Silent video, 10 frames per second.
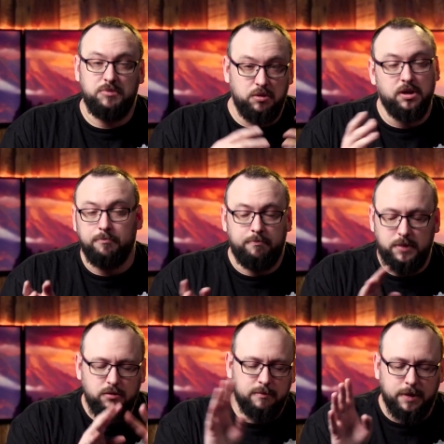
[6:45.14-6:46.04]
You
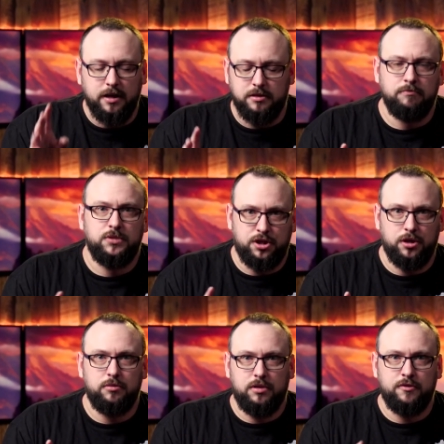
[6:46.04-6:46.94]
can buy them
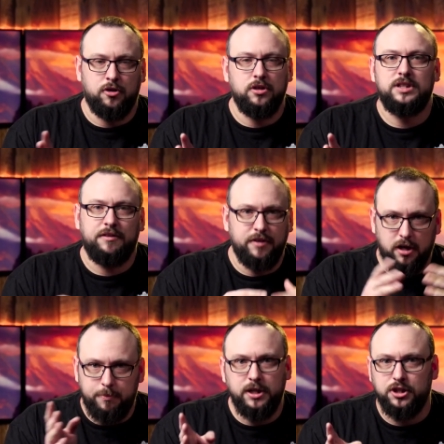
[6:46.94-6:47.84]
too, of course. Every
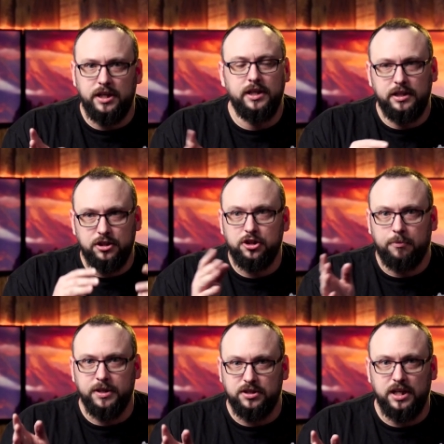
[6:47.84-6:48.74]
RPG needs a
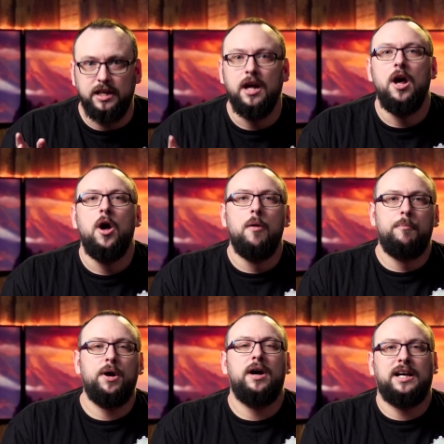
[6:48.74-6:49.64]
shopping scene.
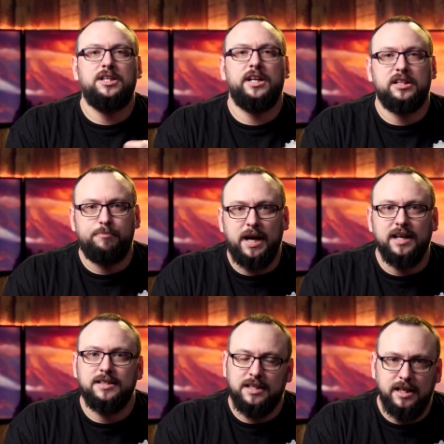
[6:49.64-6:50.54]
But as you'd
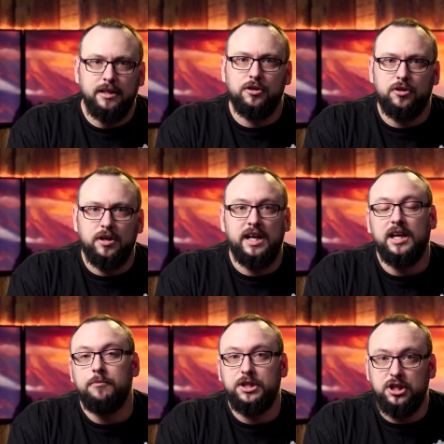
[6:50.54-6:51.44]
expect in Gielinor, it
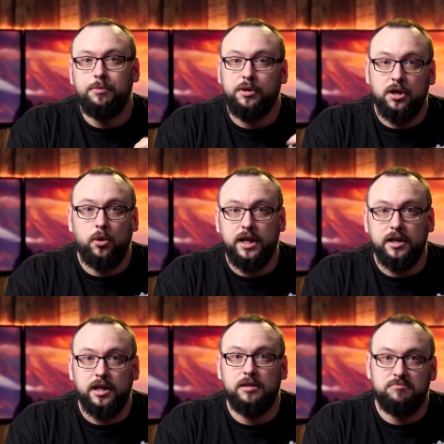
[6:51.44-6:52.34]
can be cheaper and
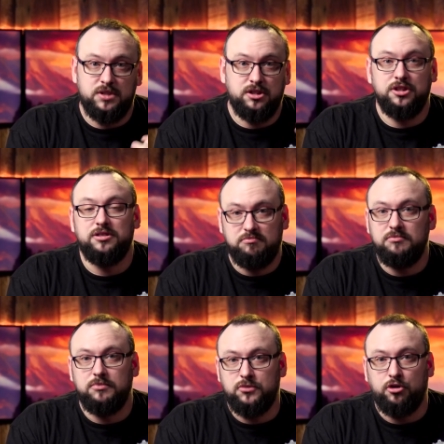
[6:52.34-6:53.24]
quicker to just
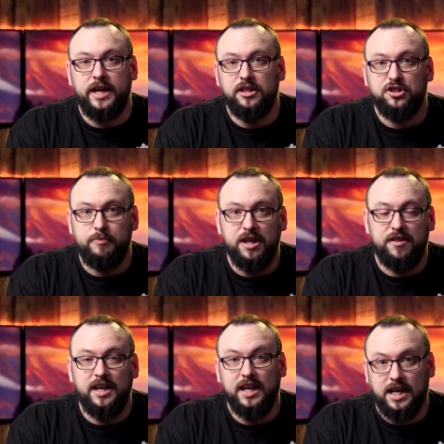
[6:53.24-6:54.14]
train your smithing